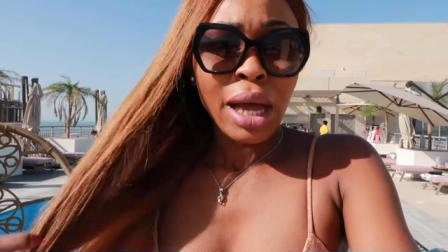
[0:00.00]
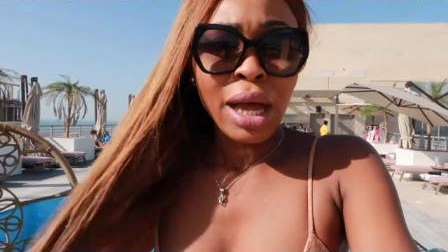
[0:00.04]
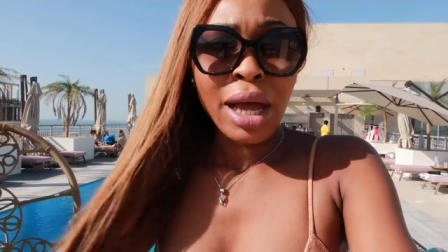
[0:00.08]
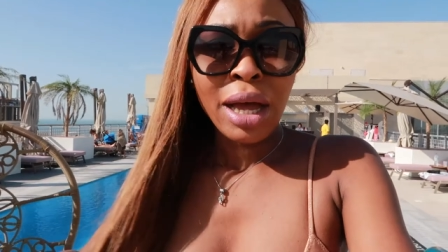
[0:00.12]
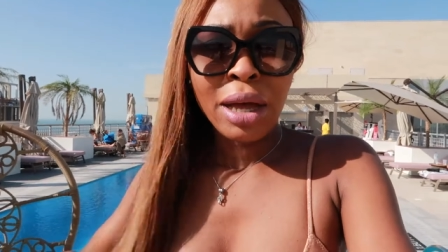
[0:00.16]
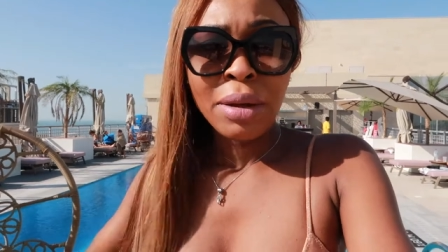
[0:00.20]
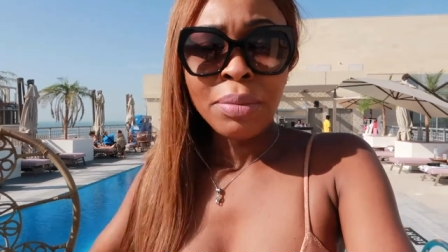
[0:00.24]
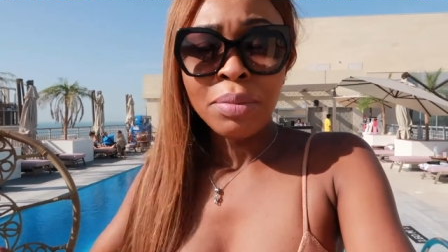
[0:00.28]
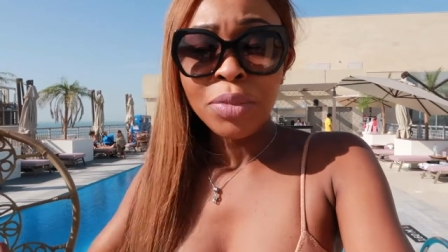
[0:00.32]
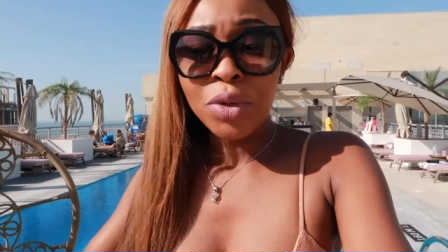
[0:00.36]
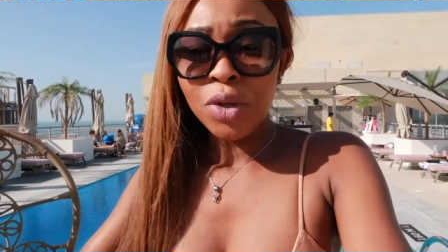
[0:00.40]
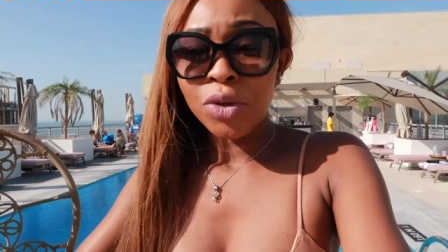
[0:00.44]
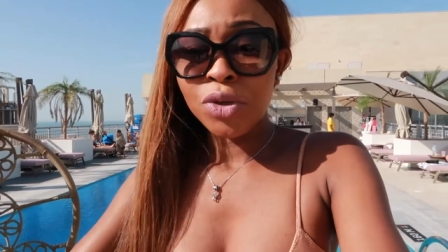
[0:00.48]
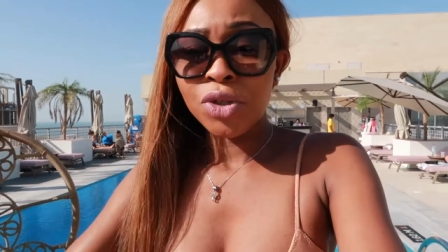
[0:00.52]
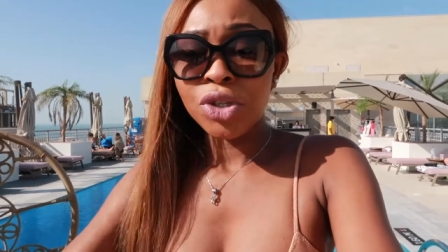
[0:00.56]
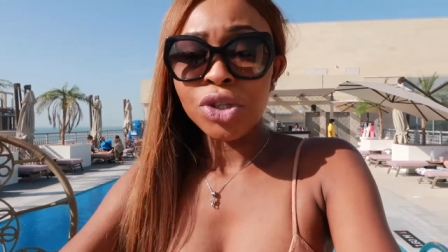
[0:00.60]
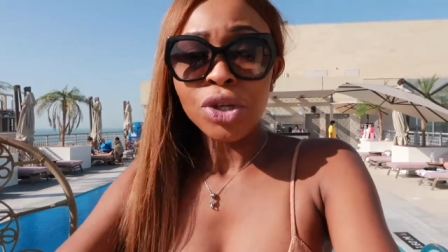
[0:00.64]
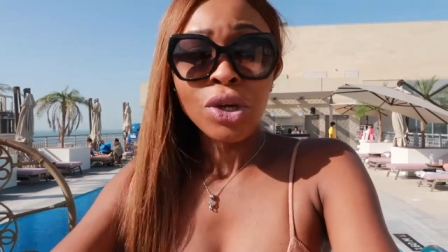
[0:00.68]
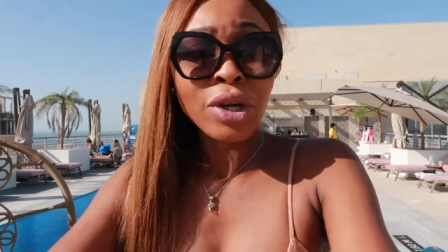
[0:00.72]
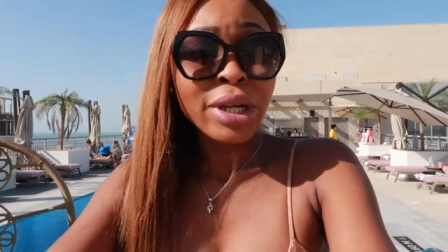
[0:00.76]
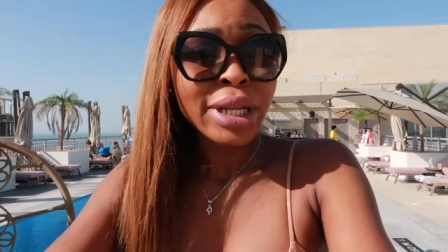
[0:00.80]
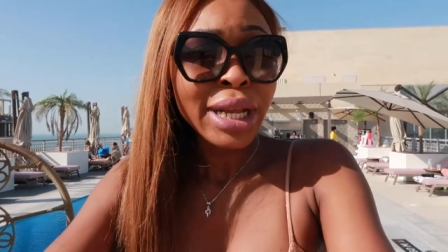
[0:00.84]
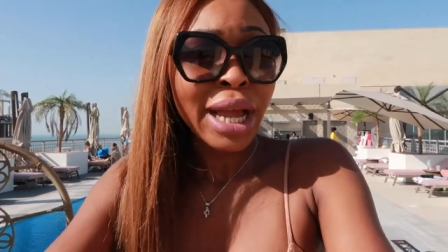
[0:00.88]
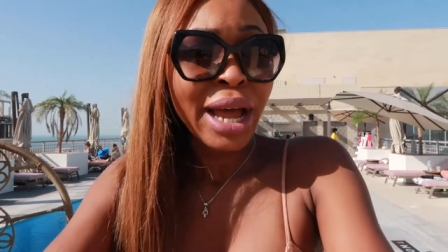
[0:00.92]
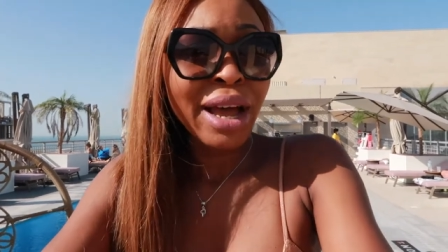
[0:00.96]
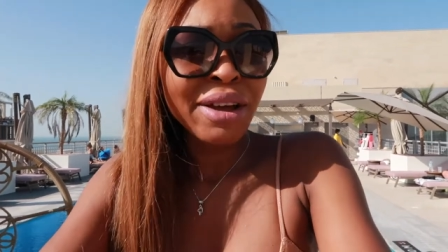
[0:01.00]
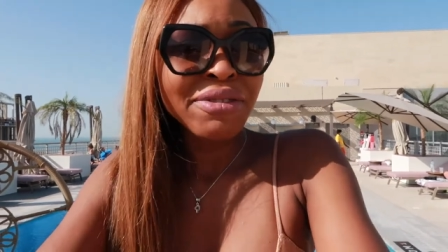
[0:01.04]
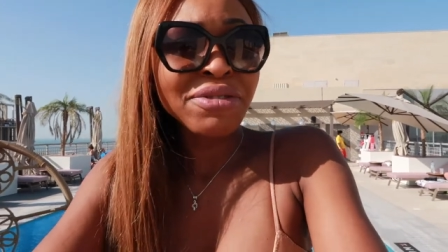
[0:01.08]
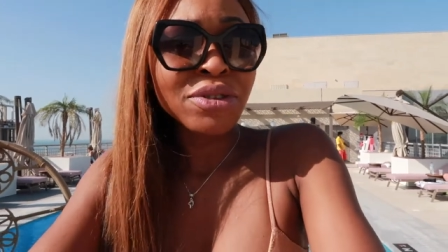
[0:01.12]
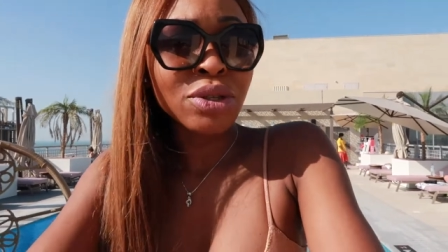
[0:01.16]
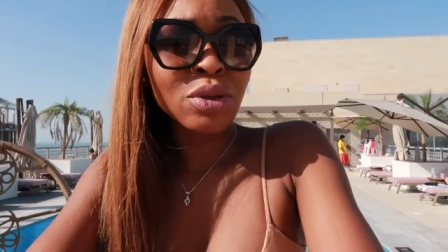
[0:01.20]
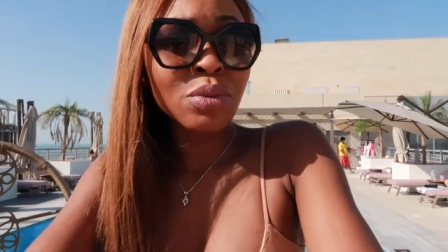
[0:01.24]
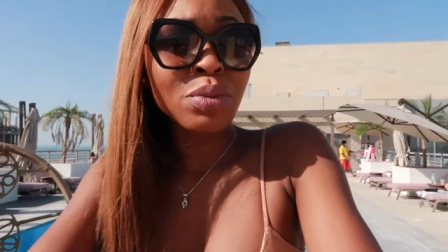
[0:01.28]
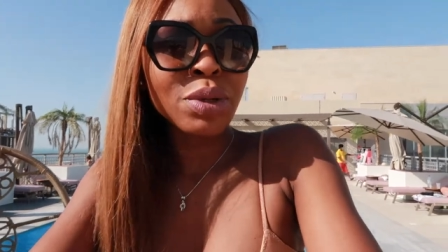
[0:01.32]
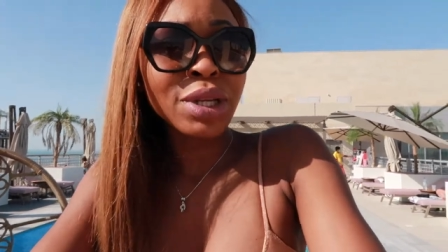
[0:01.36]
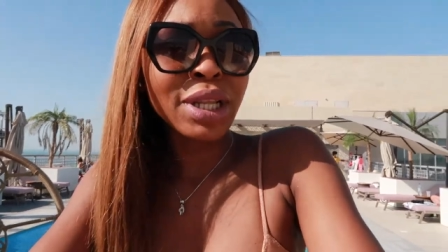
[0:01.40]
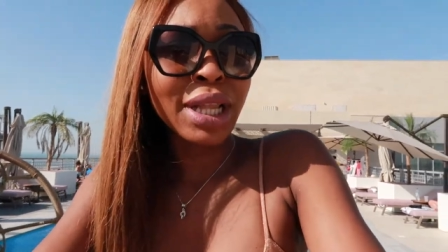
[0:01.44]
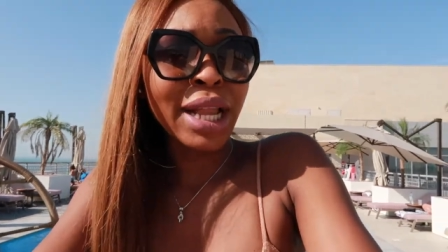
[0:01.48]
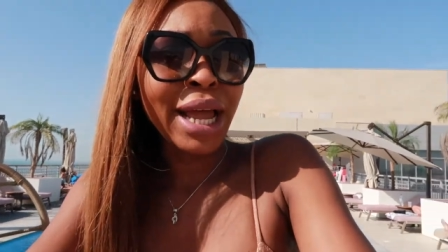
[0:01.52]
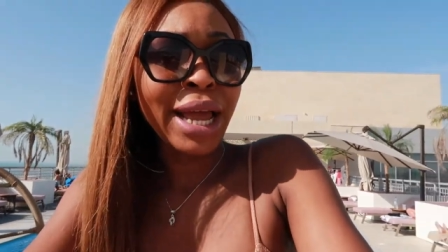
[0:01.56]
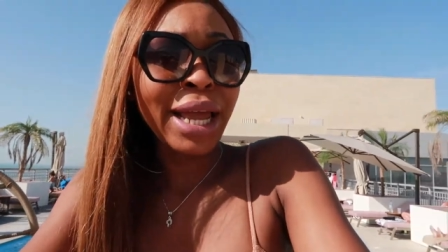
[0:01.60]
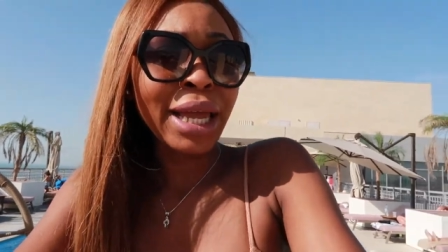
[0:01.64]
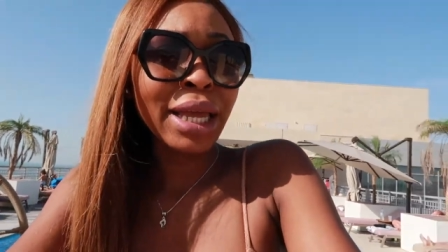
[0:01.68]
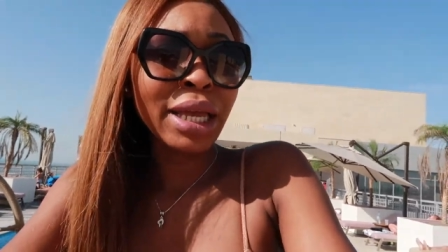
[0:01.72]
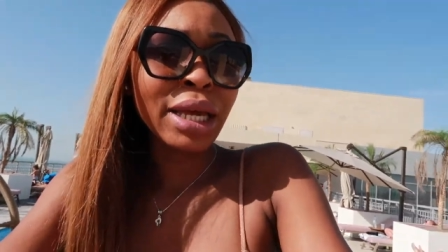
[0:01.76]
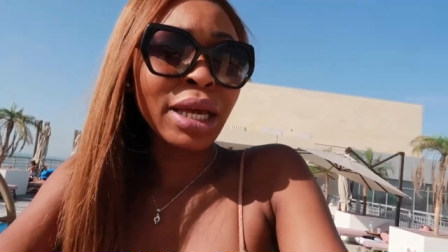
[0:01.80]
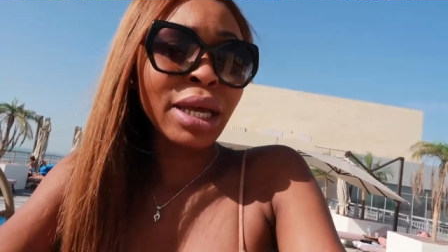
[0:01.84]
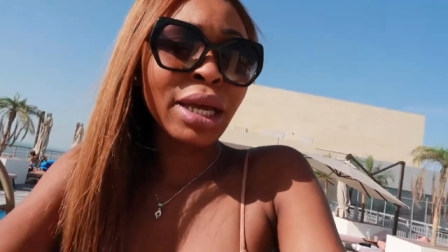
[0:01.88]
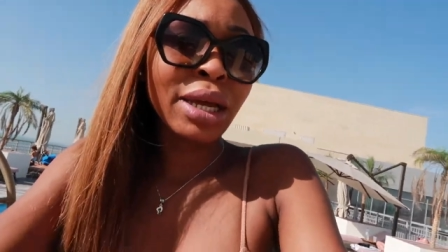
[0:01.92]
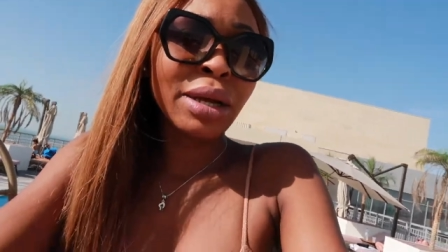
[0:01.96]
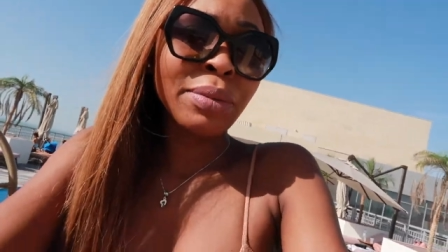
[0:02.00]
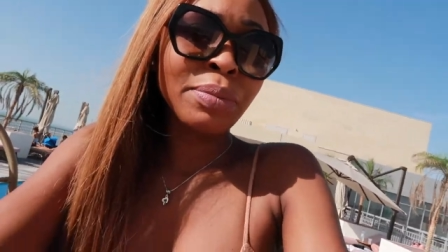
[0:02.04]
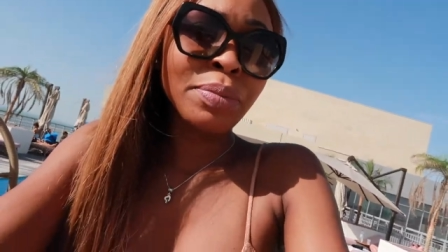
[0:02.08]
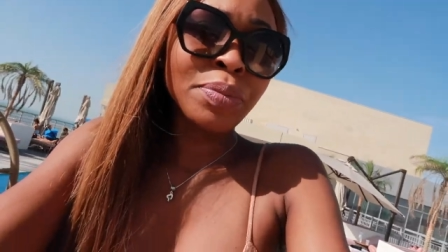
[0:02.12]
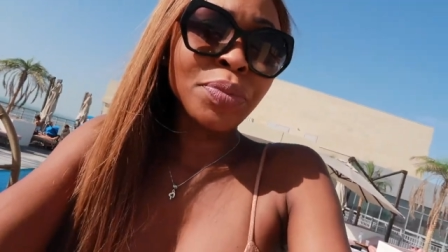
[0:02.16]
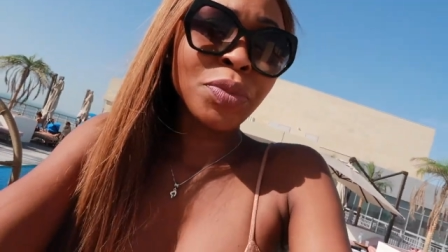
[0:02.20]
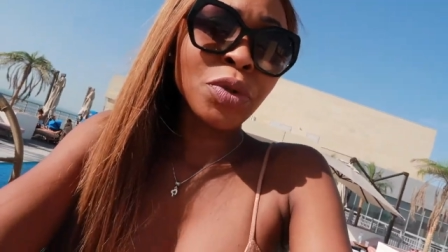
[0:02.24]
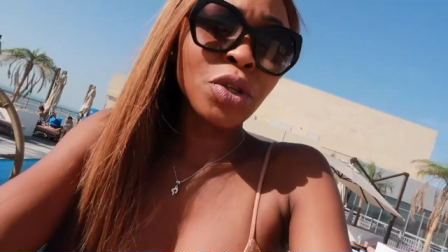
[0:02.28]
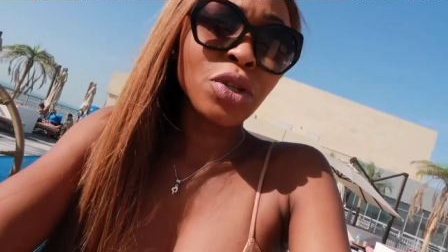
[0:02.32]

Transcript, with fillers: um, you don't have to be like um,